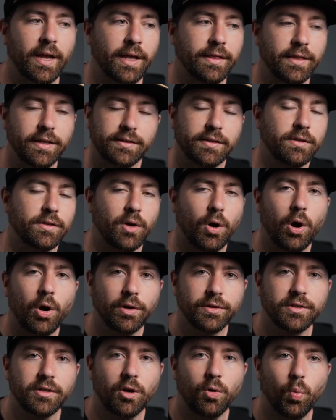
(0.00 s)
And this is
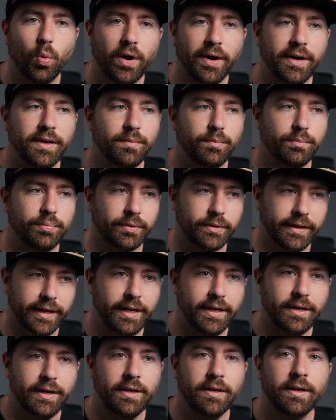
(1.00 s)
also why
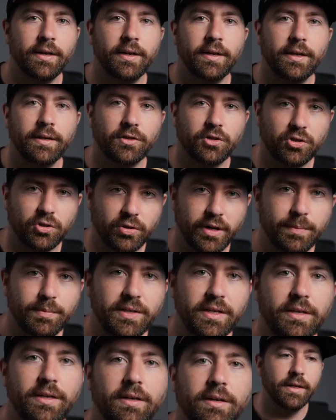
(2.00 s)
planning,
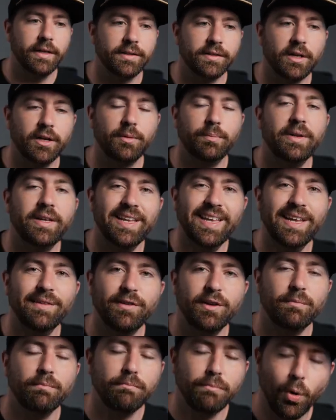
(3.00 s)
scripting is gonna be
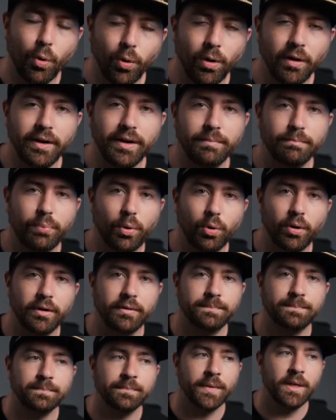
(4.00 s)
even more
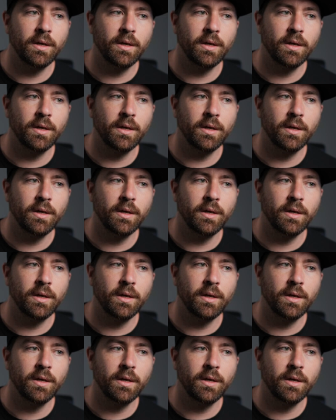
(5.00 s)
important,